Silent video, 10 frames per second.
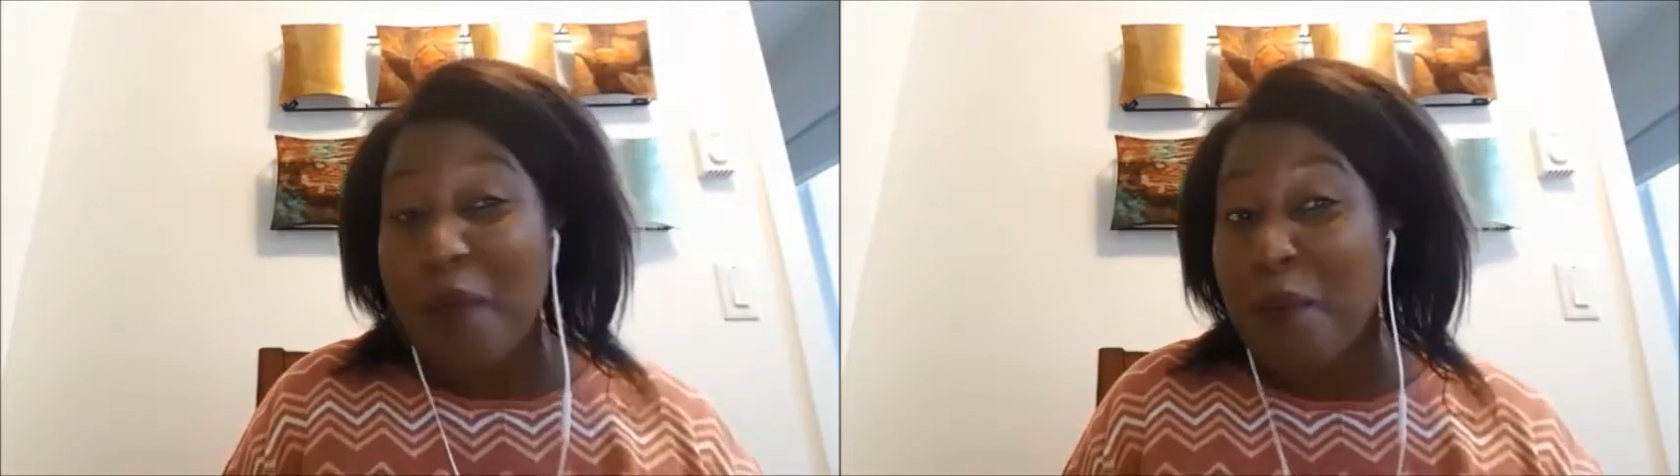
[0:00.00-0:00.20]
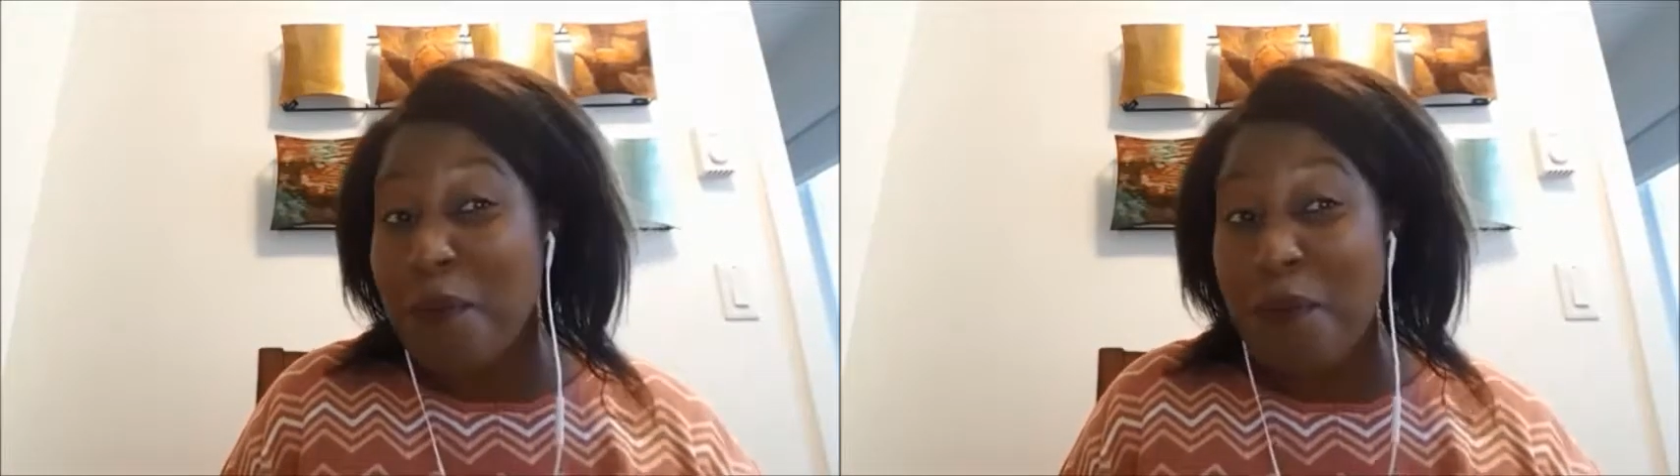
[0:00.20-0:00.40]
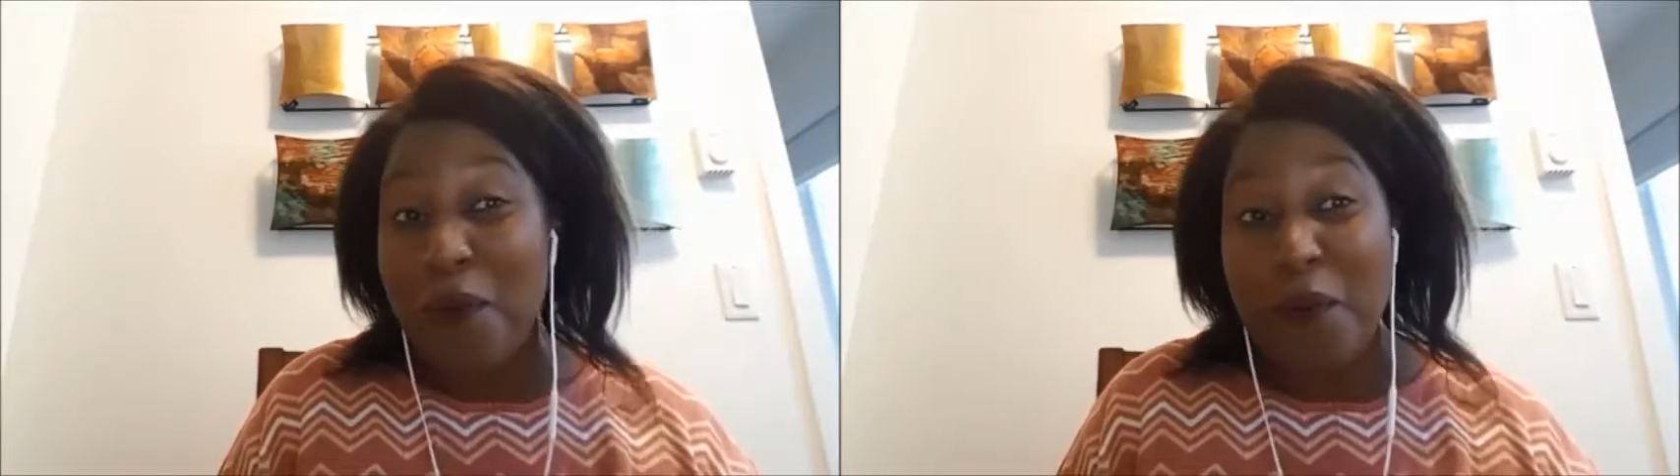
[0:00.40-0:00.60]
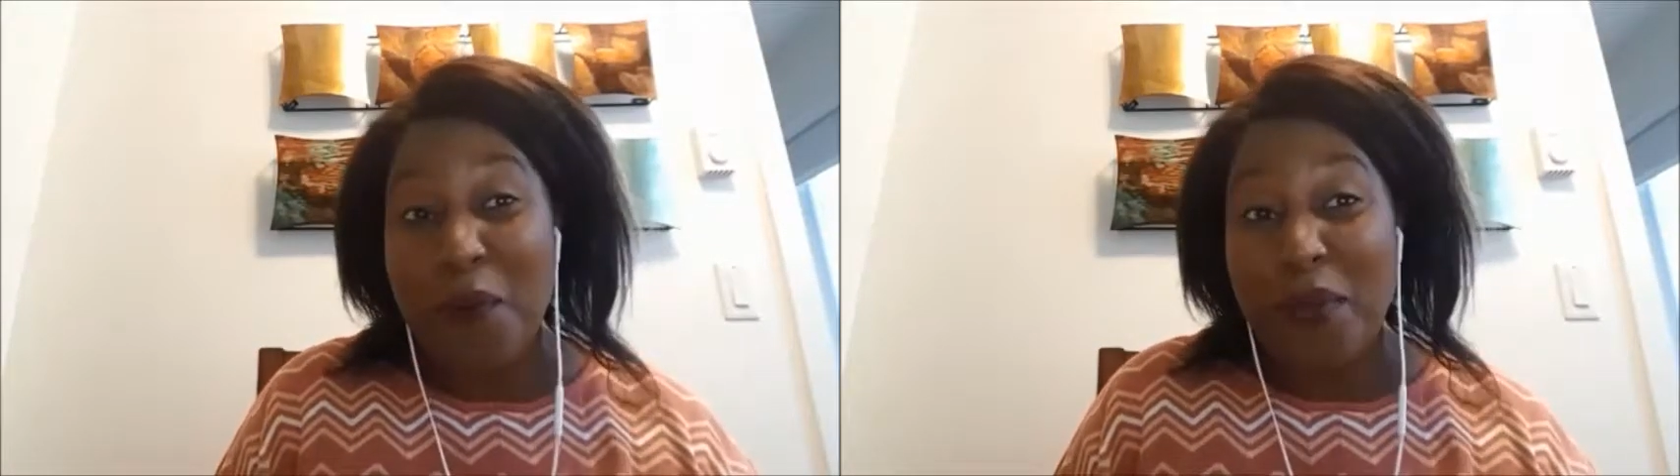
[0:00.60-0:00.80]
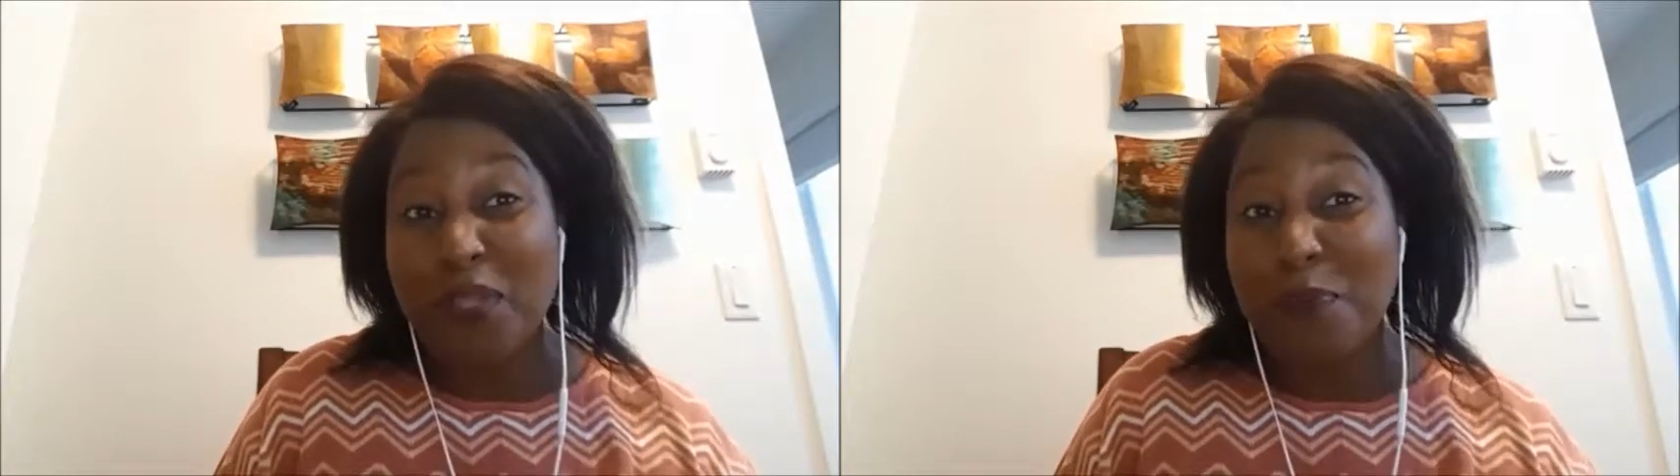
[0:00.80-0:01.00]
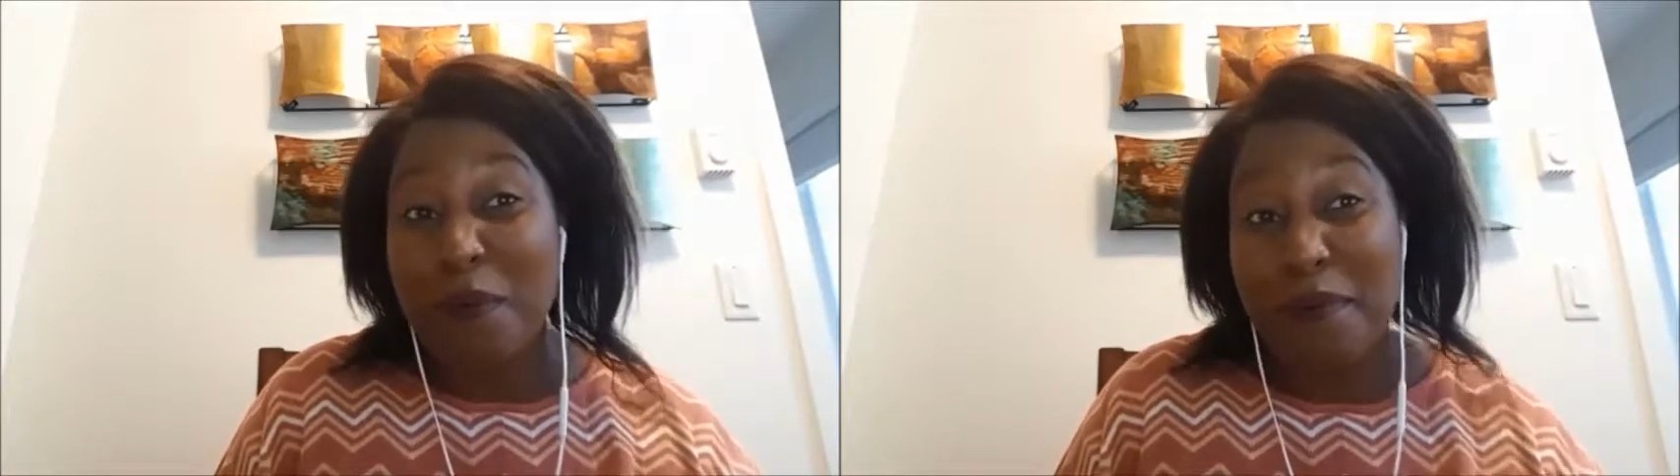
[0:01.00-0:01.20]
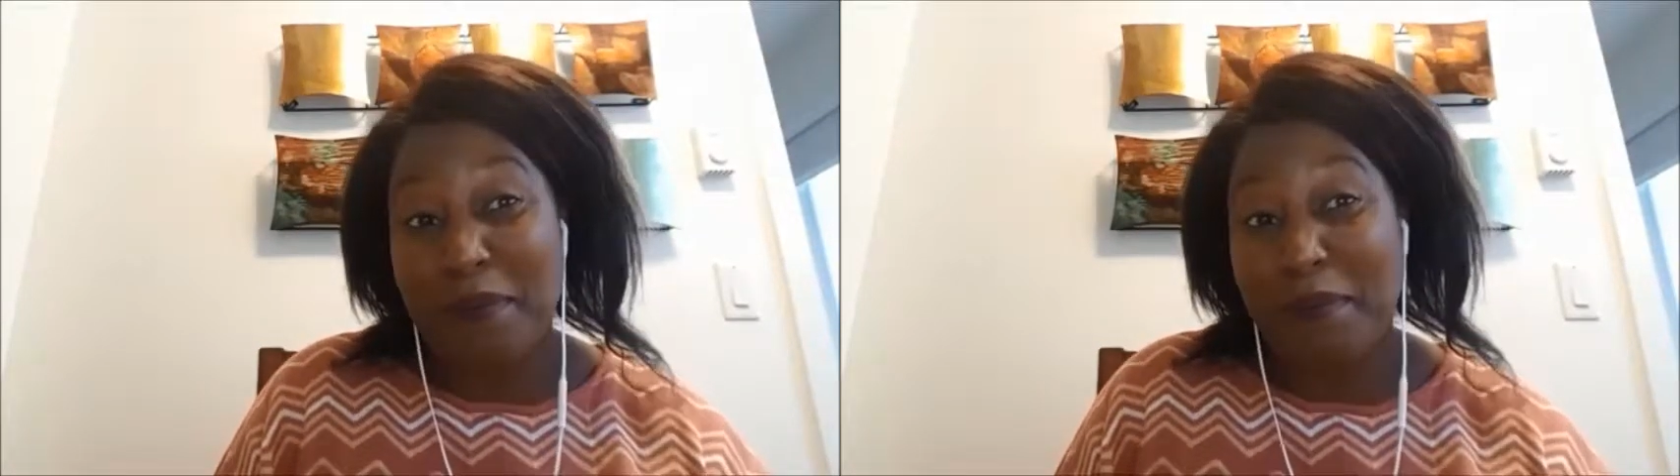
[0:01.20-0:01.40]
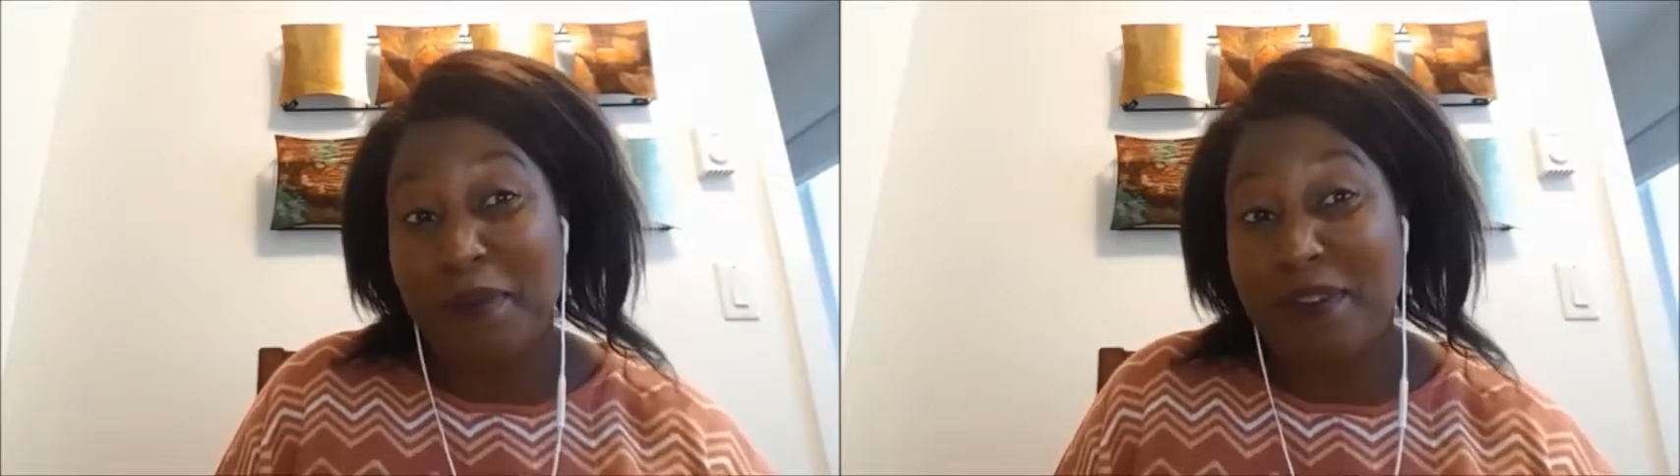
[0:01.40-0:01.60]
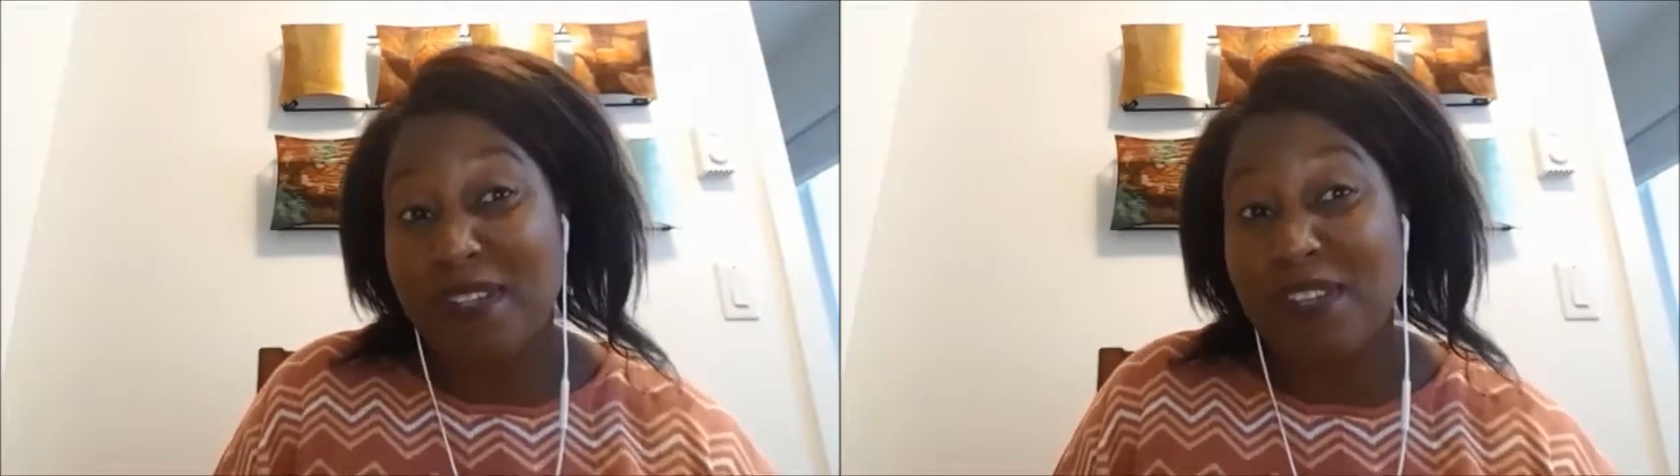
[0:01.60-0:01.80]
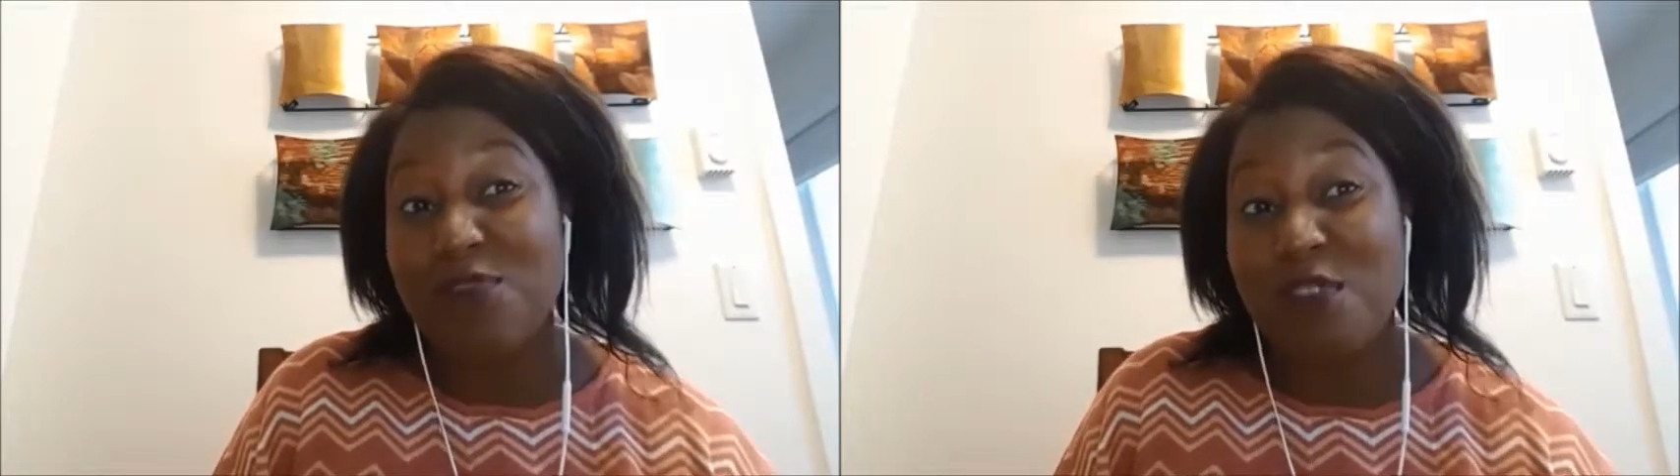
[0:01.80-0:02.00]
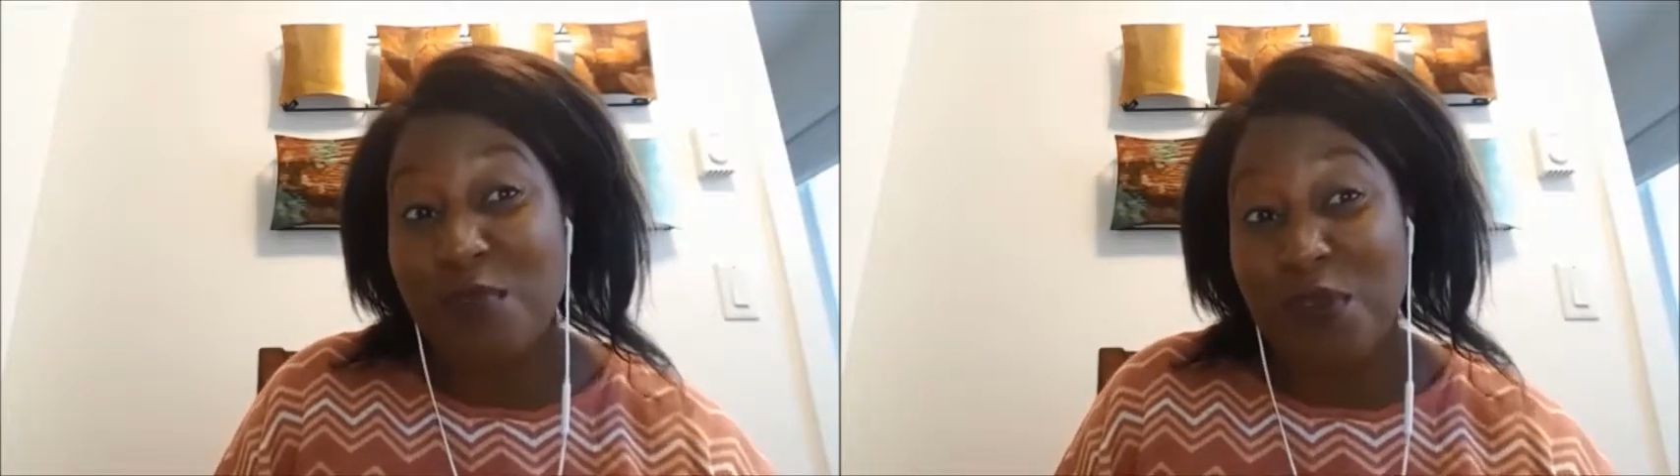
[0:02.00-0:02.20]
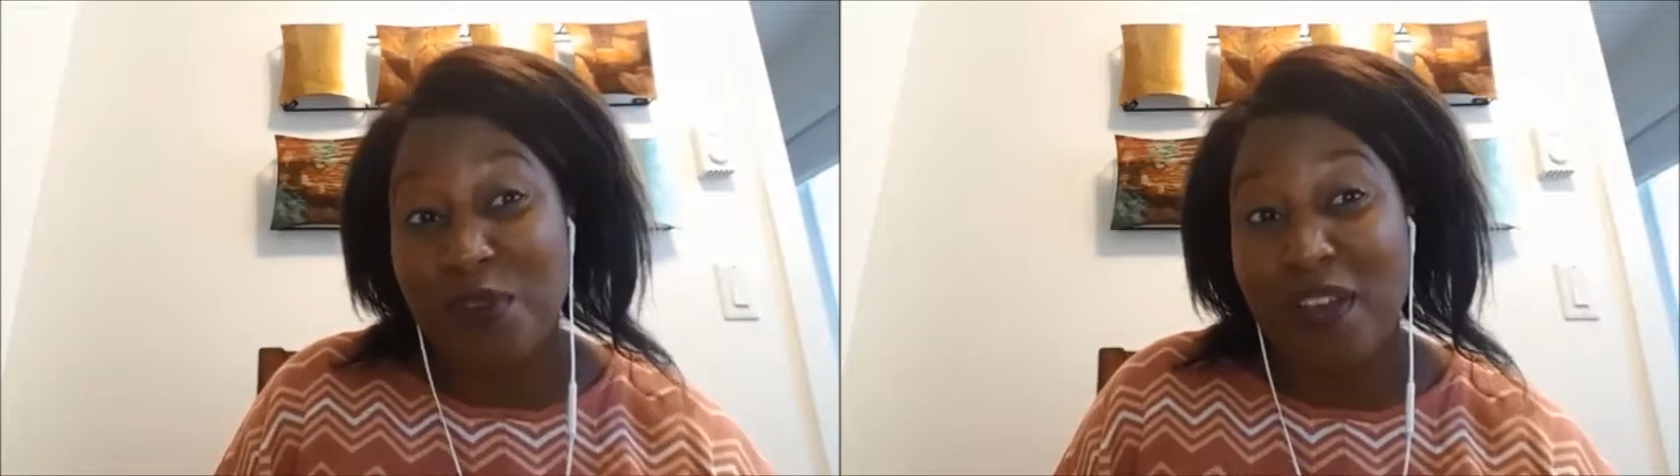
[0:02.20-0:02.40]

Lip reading: won't probably be renting from you,